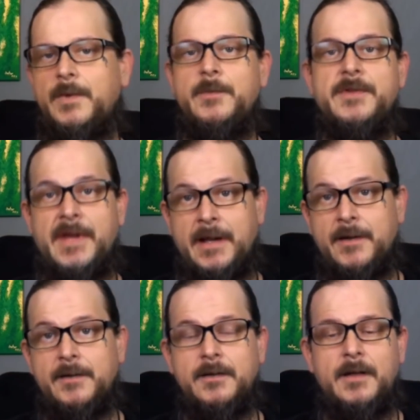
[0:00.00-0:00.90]
were
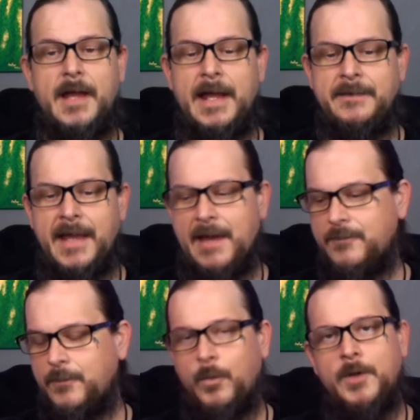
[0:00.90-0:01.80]
there, and they
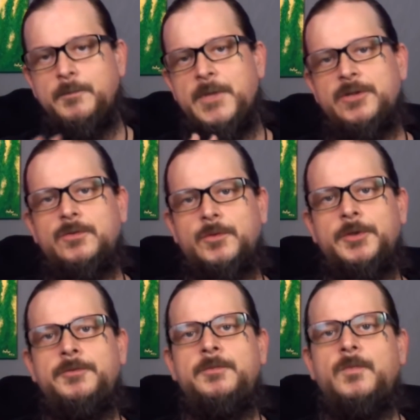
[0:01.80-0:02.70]
have one middle
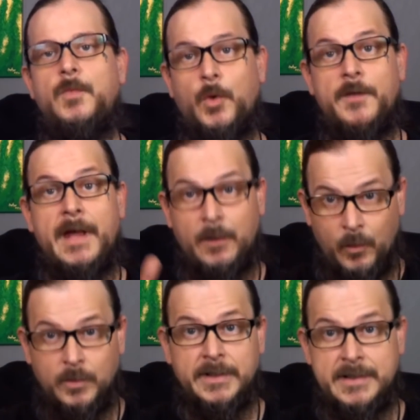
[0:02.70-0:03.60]
room where that
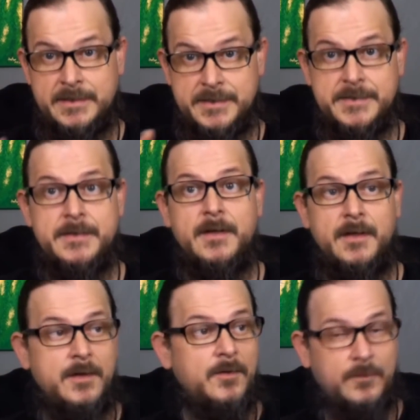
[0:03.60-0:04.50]
hole is
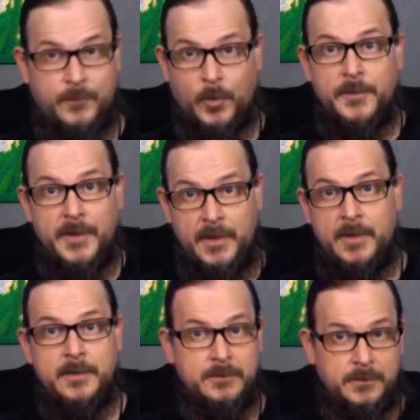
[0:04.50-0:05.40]
for
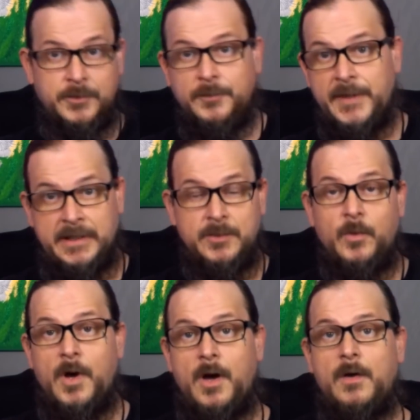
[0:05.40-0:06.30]
the little thing in the
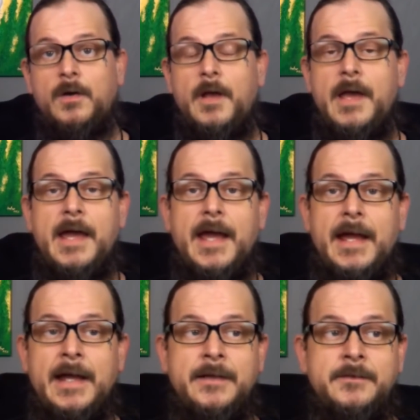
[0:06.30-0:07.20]
wall.
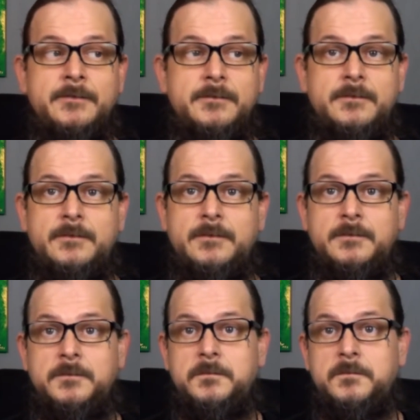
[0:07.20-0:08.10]
And,
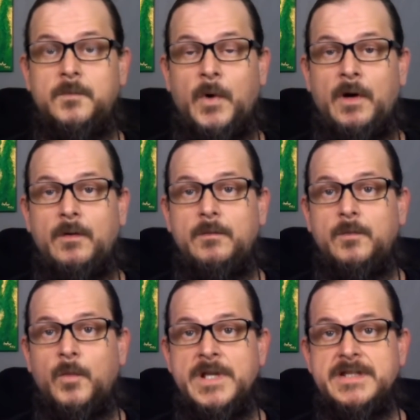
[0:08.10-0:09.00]
well,
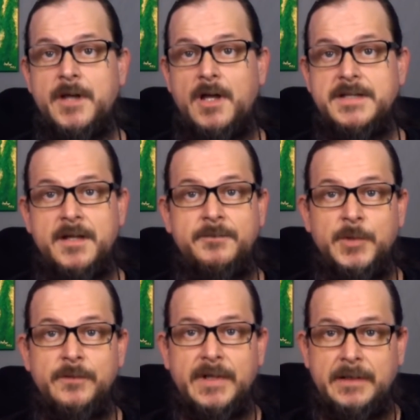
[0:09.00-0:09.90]
we saw stuff
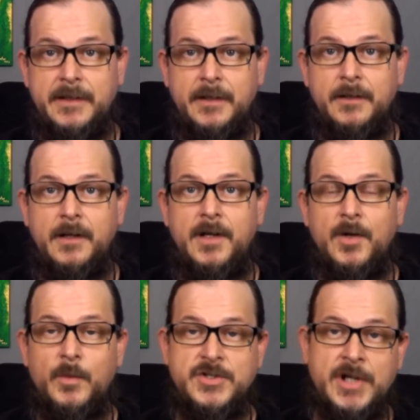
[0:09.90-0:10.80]
moving in there.
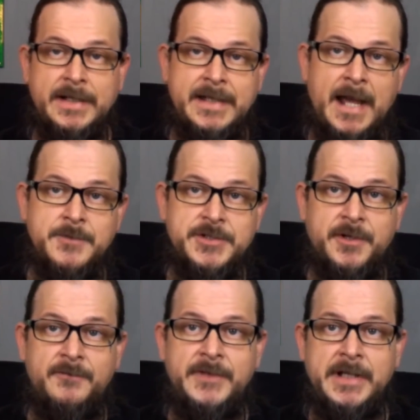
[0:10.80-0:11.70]
We tried to capture it
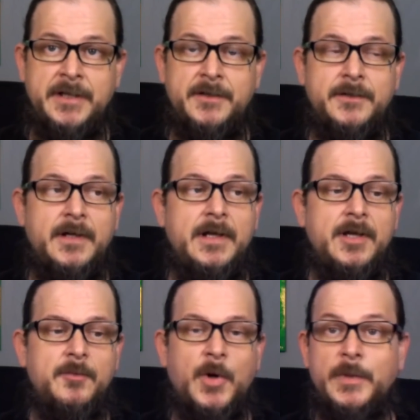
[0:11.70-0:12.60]
on video,
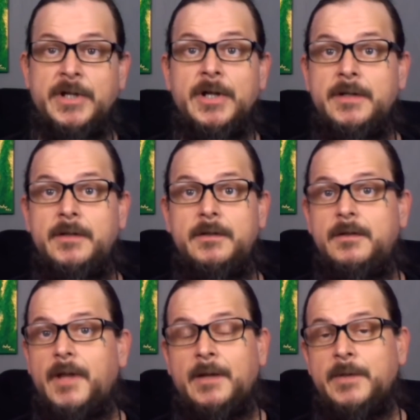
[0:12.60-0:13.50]
but we couldn't.
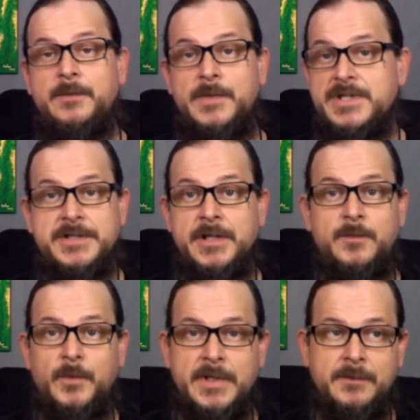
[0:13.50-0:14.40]
Like, we just
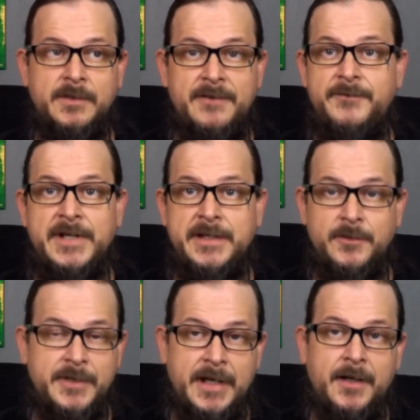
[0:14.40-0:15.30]
couldn't. We left
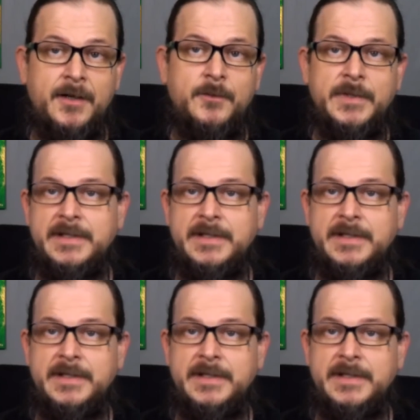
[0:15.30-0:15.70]
video there.